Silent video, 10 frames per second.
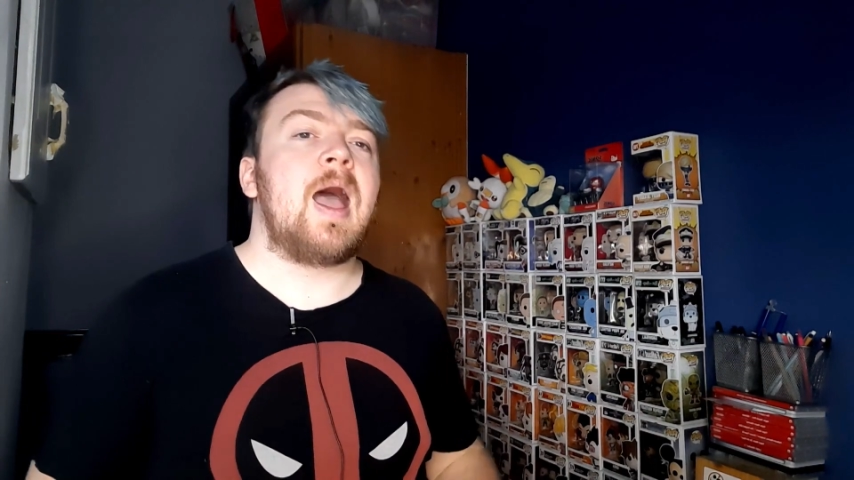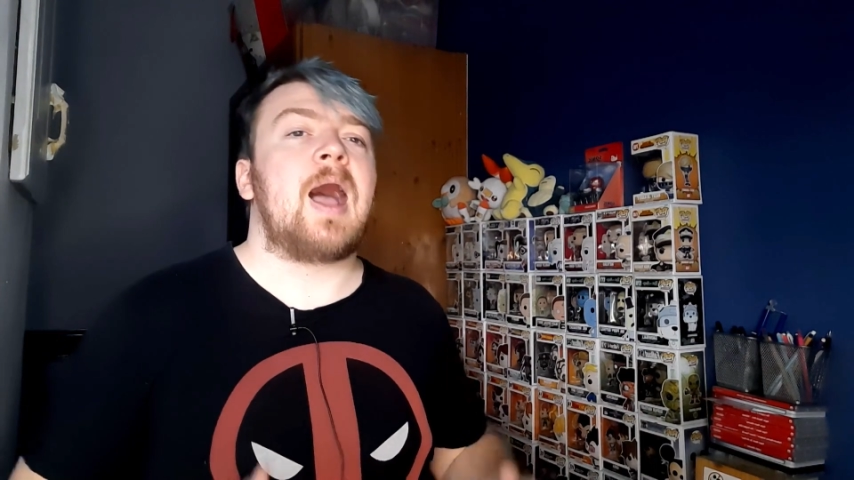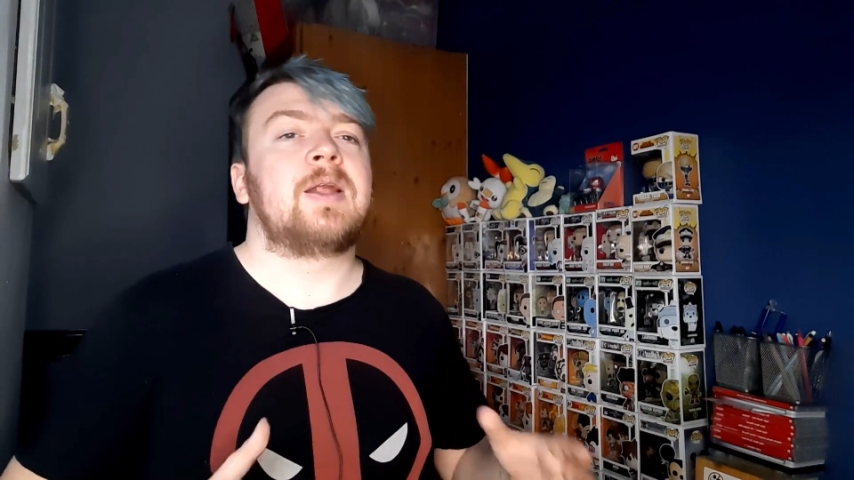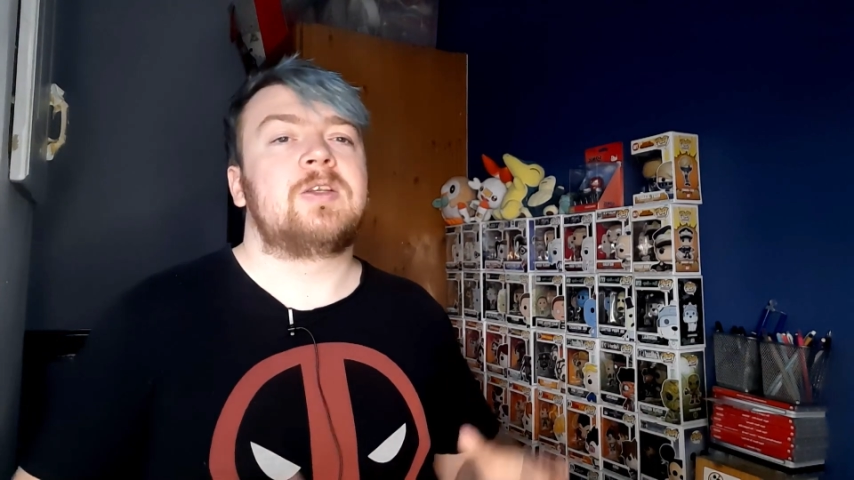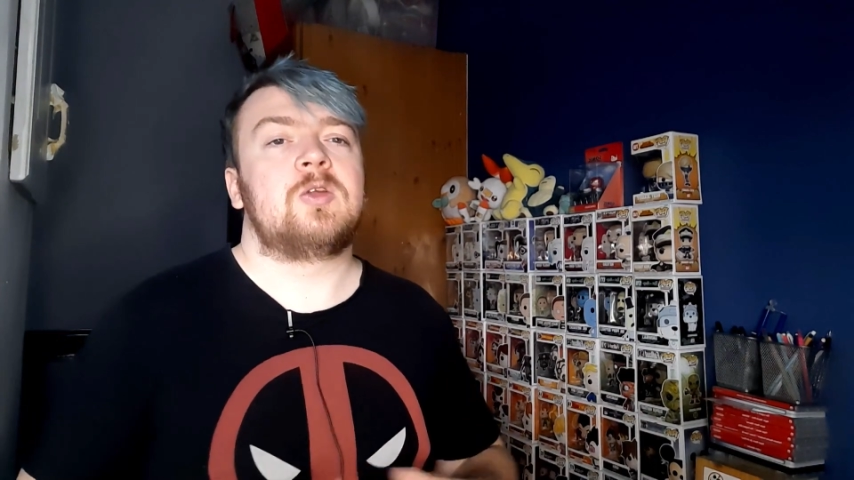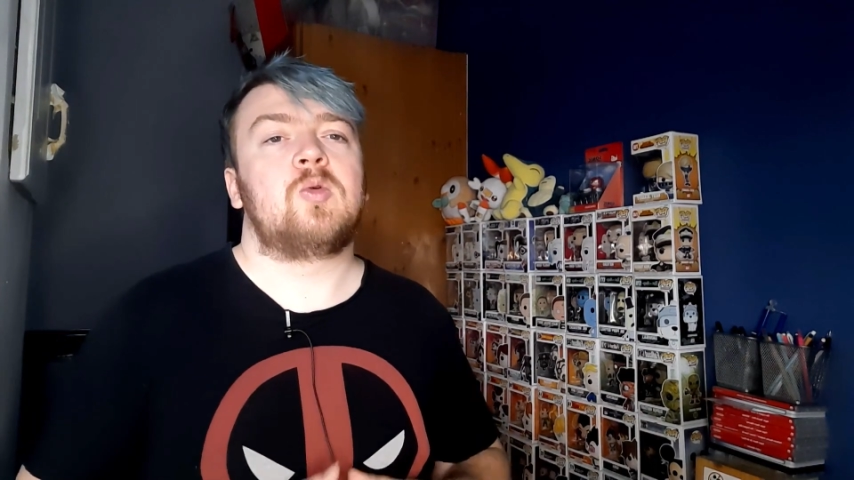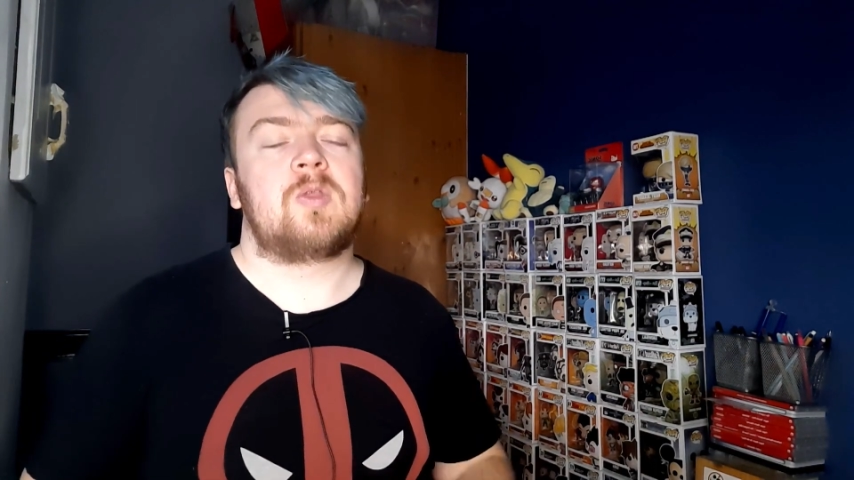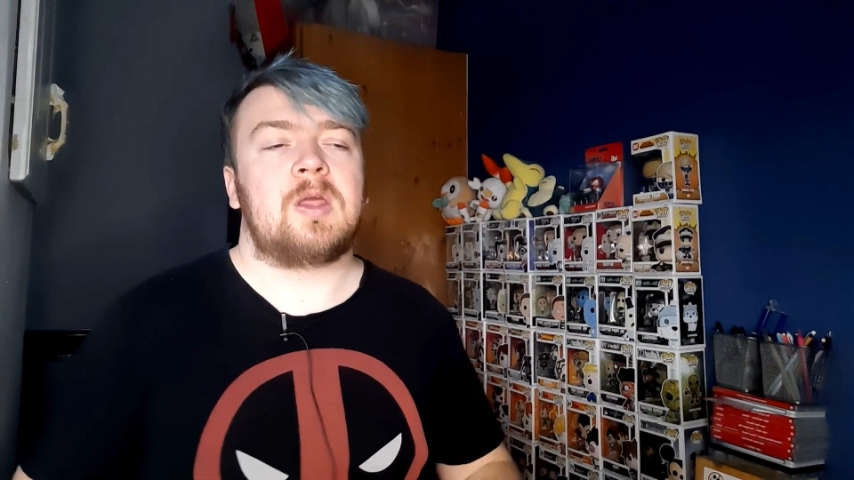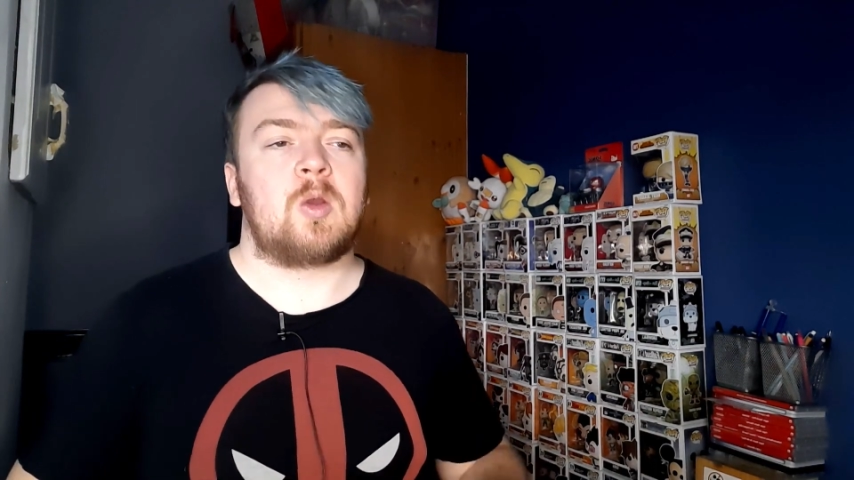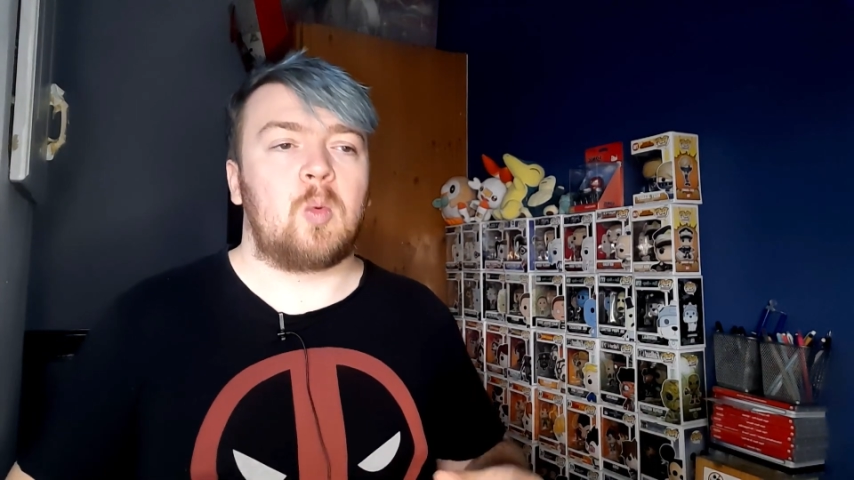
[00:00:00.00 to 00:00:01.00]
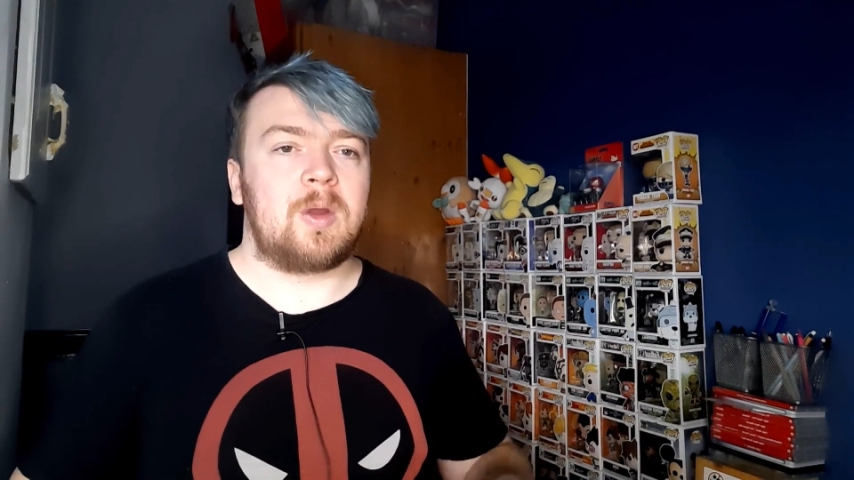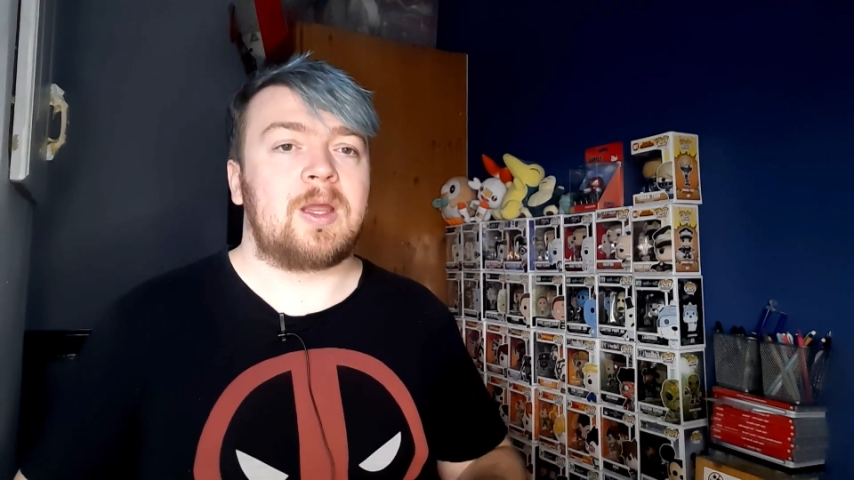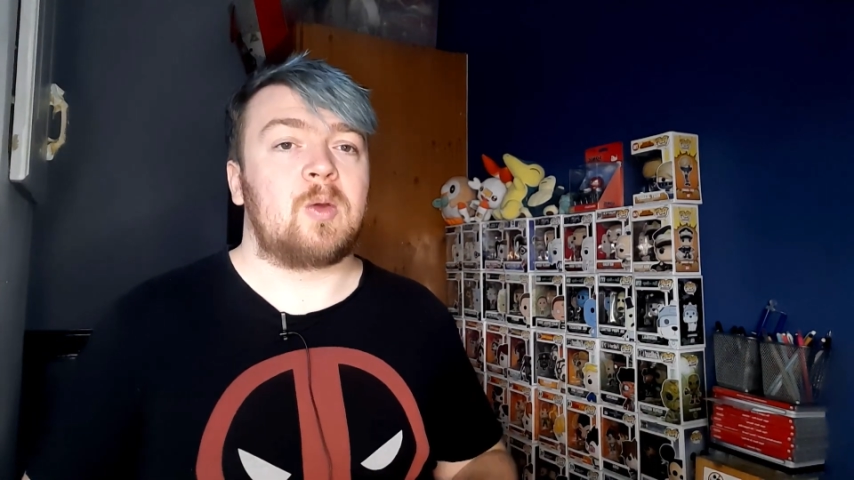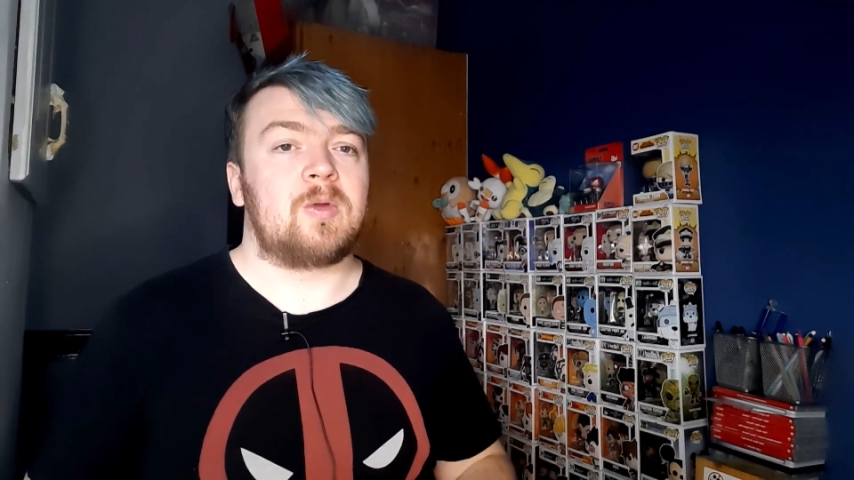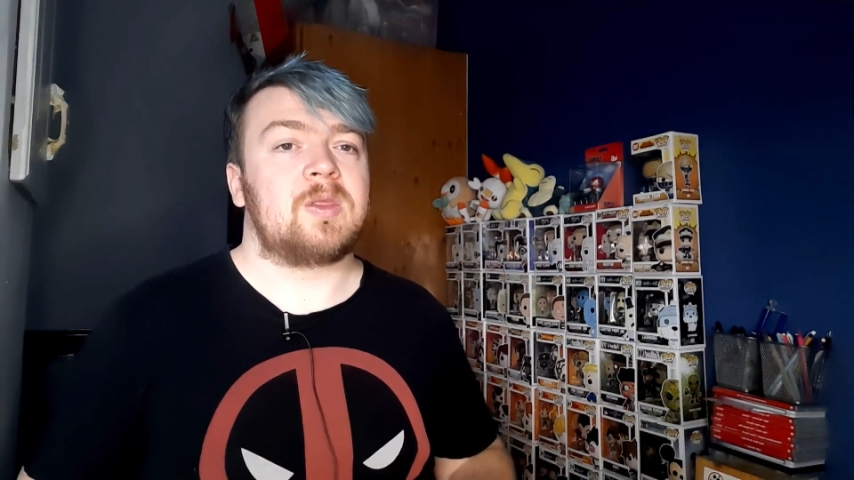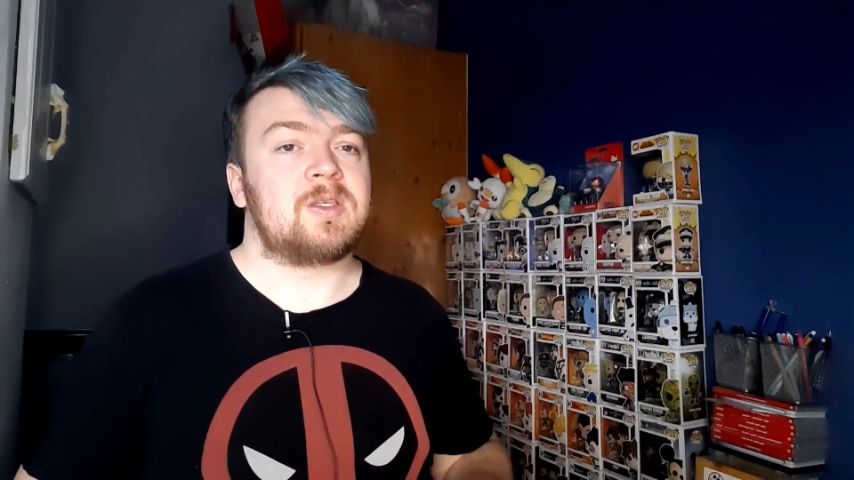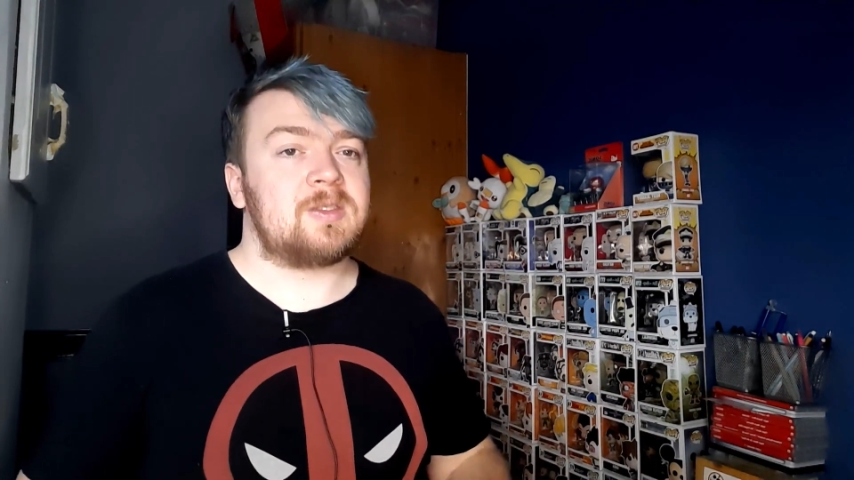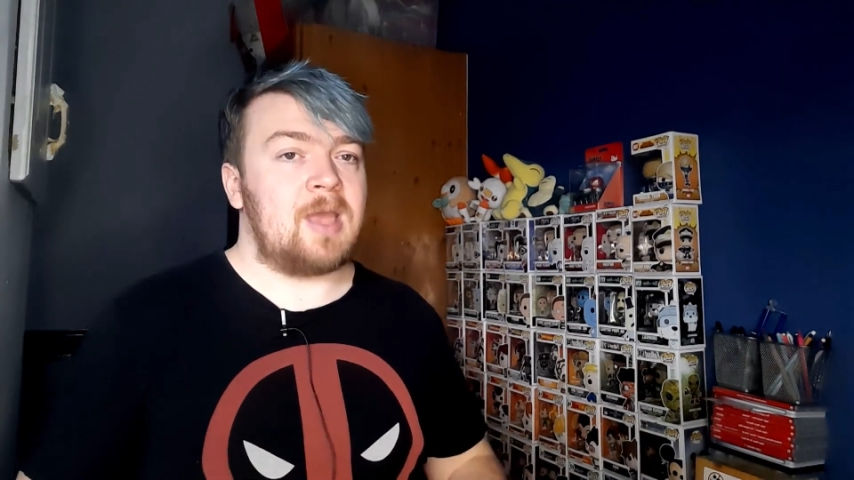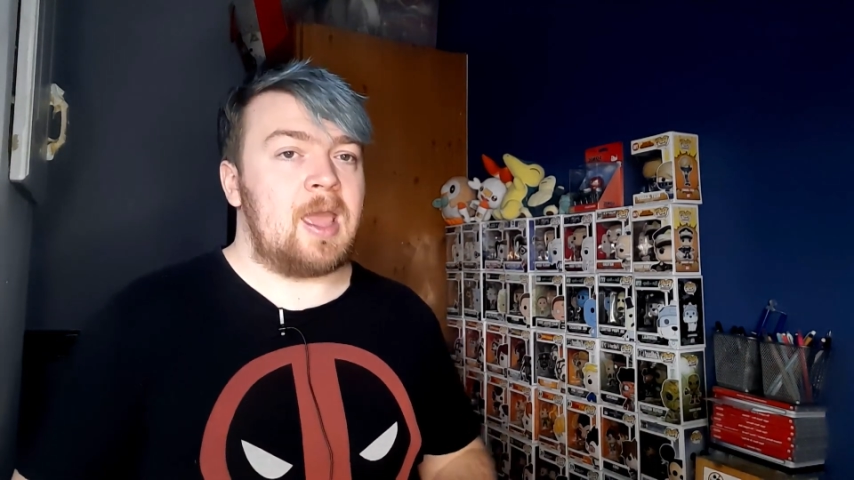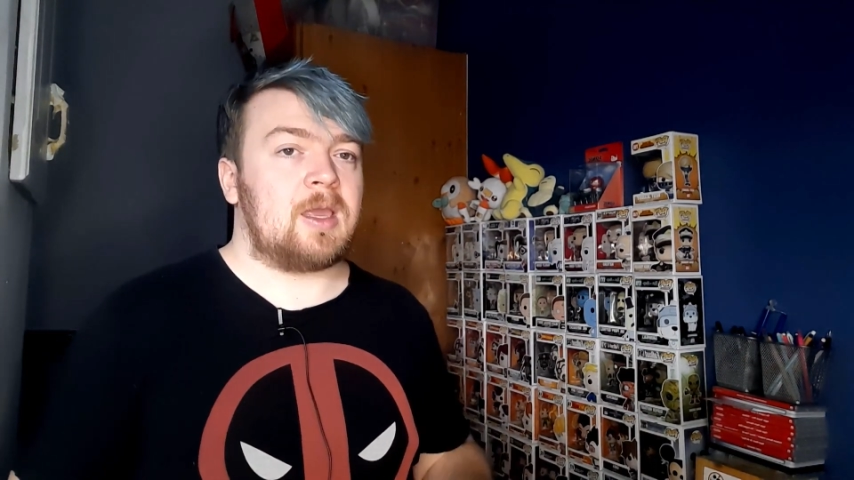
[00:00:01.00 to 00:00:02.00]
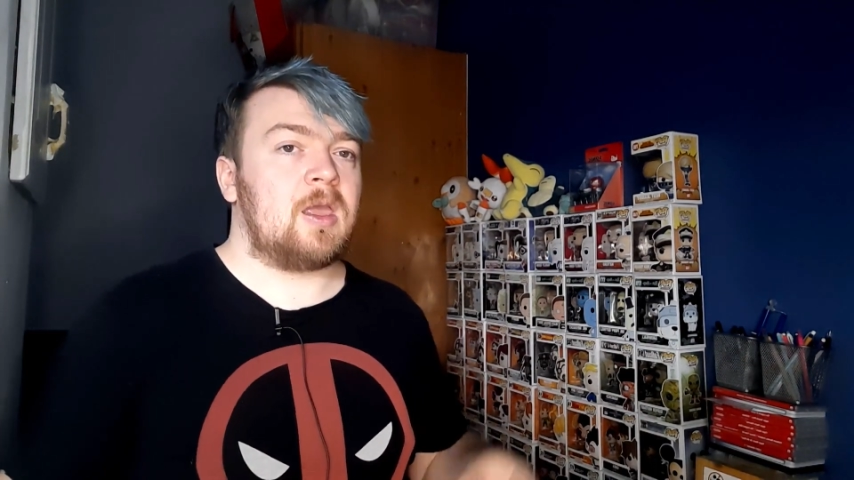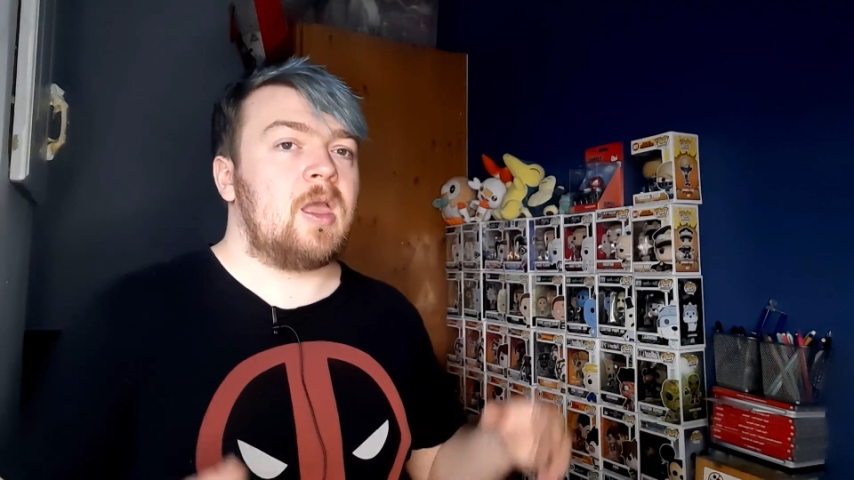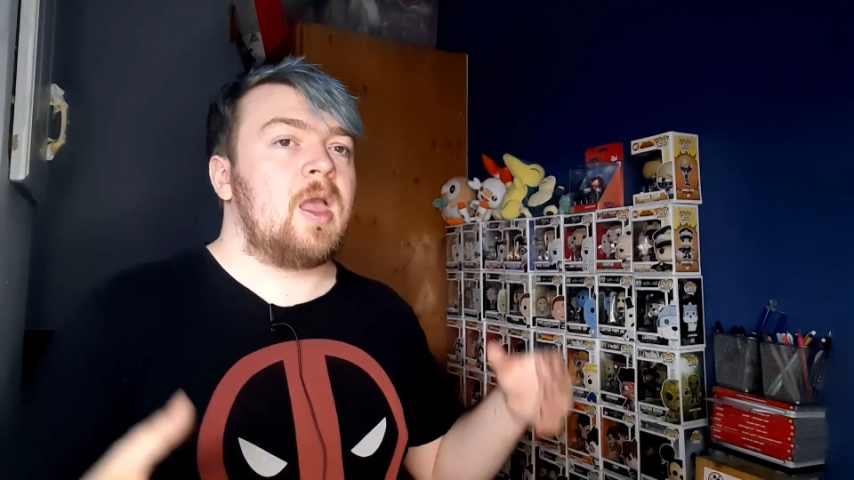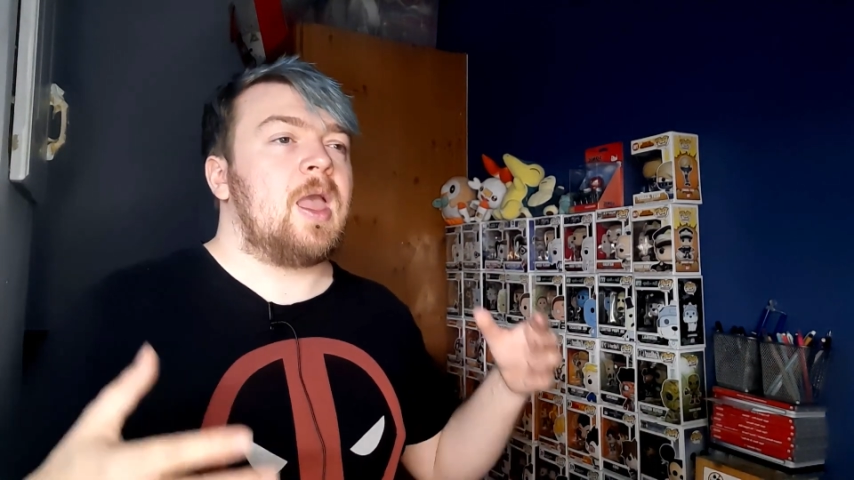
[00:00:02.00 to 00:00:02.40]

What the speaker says: I do think winning with this deck